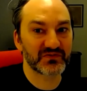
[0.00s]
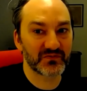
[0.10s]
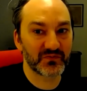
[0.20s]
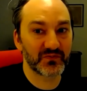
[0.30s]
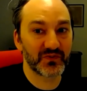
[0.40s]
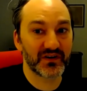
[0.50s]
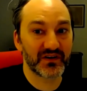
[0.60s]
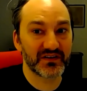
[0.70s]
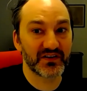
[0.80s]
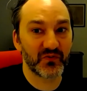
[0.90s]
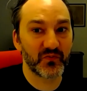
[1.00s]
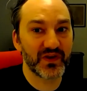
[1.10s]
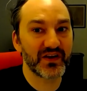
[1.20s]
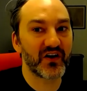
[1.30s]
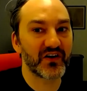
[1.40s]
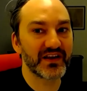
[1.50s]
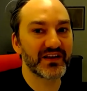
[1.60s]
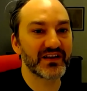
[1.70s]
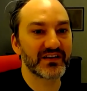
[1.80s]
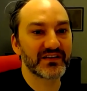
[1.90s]
what, you know, we are
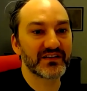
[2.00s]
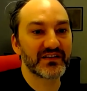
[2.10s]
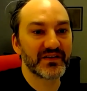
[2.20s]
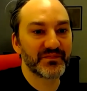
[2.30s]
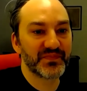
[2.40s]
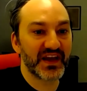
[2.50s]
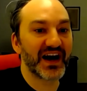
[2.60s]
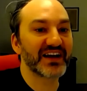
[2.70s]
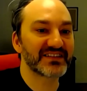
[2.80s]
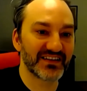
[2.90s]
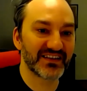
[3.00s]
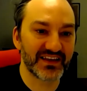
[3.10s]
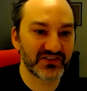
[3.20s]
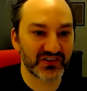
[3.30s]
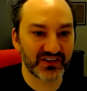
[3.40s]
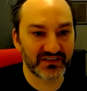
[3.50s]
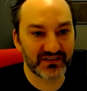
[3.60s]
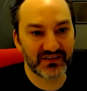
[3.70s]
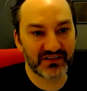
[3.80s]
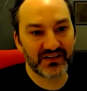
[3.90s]
in the isolation,
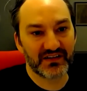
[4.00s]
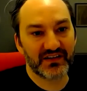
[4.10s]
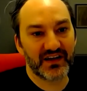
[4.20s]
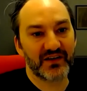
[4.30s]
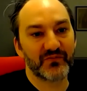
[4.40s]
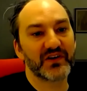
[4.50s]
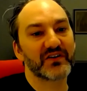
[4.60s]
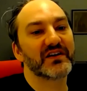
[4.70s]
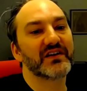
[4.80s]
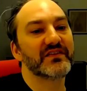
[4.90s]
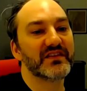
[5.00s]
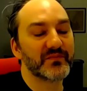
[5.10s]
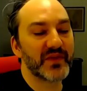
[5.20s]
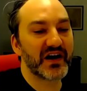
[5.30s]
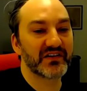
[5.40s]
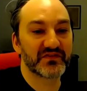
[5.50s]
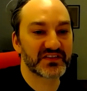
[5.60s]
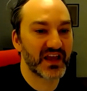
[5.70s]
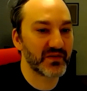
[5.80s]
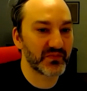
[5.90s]
and we are in the
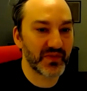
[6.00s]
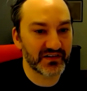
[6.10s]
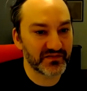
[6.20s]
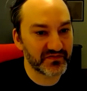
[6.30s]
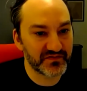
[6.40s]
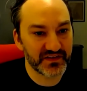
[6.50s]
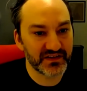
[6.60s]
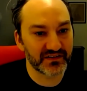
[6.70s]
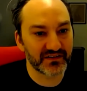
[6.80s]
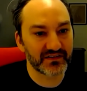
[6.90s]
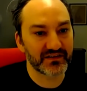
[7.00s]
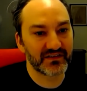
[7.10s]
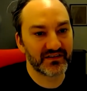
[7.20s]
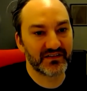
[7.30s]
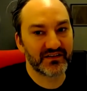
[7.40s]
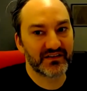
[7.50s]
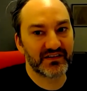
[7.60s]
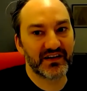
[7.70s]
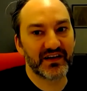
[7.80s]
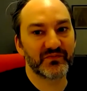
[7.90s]
same amount of fear,
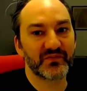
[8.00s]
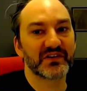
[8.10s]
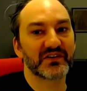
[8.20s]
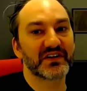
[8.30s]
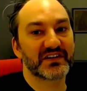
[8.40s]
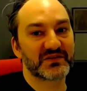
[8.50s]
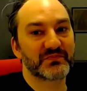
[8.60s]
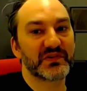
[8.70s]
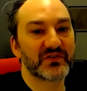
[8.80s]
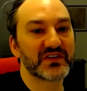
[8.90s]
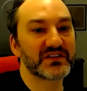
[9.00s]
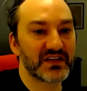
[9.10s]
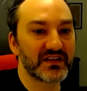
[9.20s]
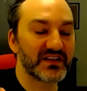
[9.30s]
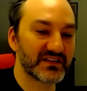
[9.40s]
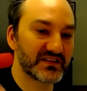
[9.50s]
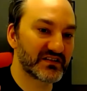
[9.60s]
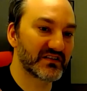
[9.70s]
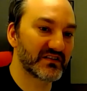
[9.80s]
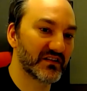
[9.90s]
and we are experiencing
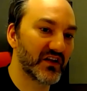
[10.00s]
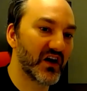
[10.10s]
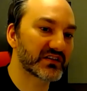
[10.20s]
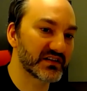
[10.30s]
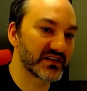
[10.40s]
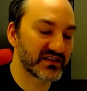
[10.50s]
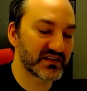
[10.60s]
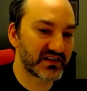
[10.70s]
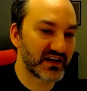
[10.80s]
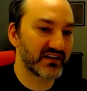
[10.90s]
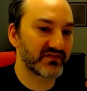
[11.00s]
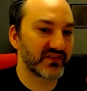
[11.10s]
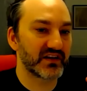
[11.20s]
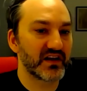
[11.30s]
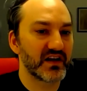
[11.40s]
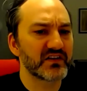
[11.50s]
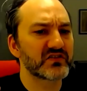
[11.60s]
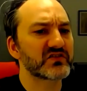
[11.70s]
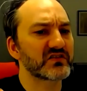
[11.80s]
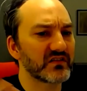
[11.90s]
these losses, this kind of like
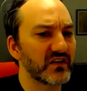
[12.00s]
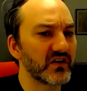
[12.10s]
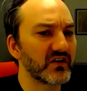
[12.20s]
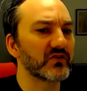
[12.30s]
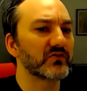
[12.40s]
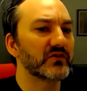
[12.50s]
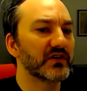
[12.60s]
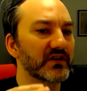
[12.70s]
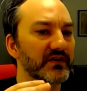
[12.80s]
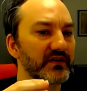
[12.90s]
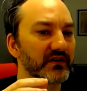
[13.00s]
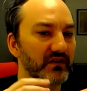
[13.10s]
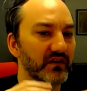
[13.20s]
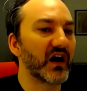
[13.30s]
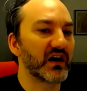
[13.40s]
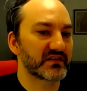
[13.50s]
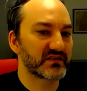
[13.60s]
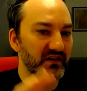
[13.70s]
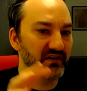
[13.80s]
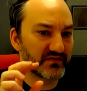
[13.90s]
slow
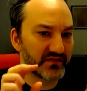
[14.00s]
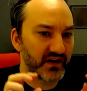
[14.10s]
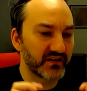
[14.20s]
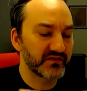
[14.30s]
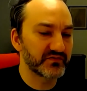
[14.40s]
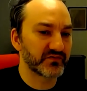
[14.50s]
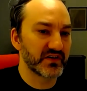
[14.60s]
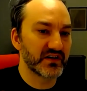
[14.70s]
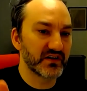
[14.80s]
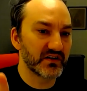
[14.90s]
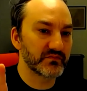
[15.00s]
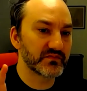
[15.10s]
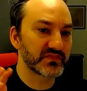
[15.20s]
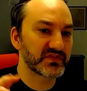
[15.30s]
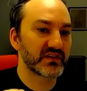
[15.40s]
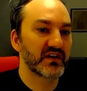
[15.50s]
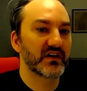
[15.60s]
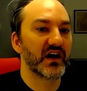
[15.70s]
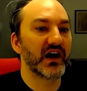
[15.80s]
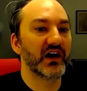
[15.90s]
loss of our freedoms,
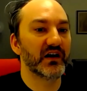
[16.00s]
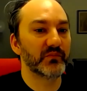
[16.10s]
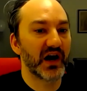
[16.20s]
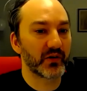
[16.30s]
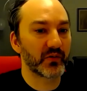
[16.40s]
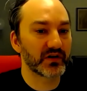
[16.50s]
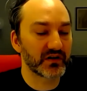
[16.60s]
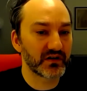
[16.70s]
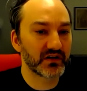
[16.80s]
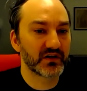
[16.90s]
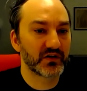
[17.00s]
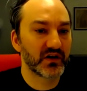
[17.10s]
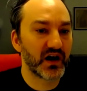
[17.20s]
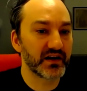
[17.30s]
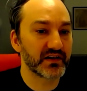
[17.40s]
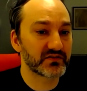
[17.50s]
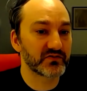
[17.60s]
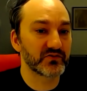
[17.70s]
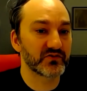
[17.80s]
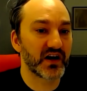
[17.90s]
our high
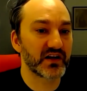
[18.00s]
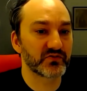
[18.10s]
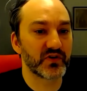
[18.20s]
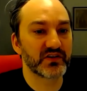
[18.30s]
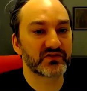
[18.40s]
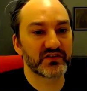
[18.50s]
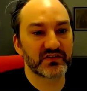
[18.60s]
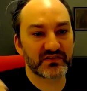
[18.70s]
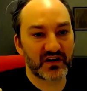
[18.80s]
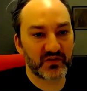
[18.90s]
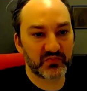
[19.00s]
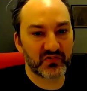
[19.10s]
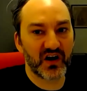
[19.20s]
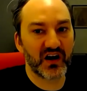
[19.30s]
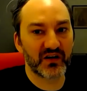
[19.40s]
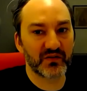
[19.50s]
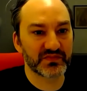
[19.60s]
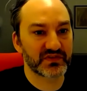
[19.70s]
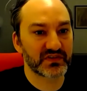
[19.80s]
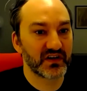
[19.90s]
school graduations, our
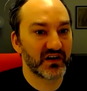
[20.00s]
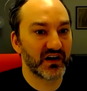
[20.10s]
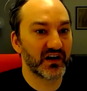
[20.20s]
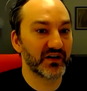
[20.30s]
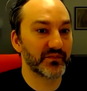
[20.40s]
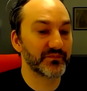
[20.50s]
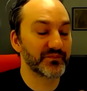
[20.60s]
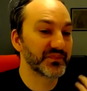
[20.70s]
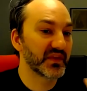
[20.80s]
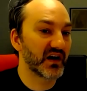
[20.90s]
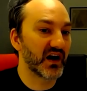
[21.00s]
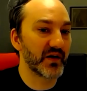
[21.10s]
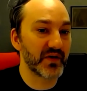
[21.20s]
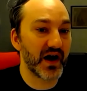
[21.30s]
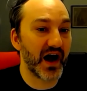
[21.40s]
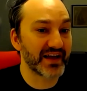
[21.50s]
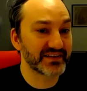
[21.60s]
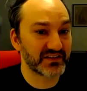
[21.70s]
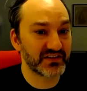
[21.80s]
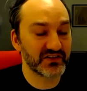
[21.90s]
proms. As
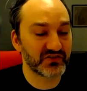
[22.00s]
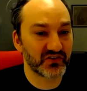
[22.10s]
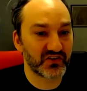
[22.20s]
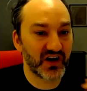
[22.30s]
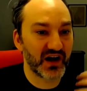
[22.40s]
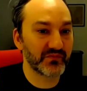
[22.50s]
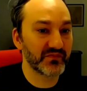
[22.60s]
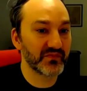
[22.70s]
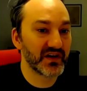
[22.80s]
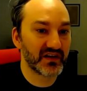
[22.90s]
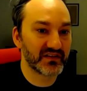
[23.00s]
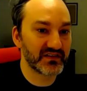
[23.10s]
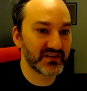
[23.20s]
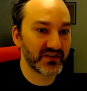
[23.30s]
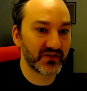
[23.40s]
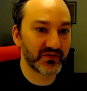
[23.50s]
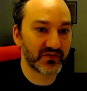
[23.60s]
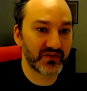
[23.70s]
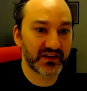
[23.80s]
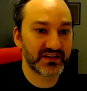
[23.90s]
a teacher, I'm, you know,
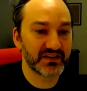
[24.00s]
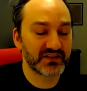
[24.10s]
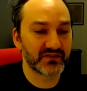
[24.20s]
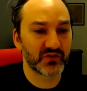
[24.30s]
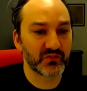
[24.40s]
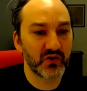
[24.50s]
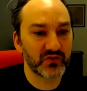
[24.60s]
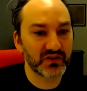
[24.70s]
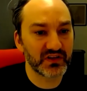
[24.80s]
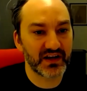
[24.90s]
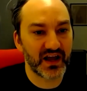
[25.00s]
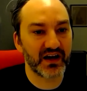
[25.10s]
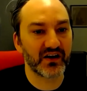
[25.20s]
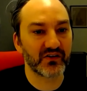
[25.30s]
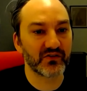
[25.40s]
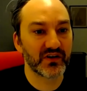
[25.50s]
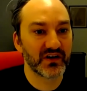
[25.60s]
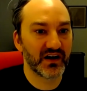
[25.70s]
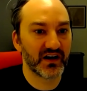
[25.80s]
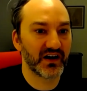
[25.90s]
like teaching remotely now.
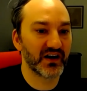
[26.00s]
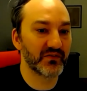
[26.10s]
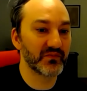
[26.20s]
A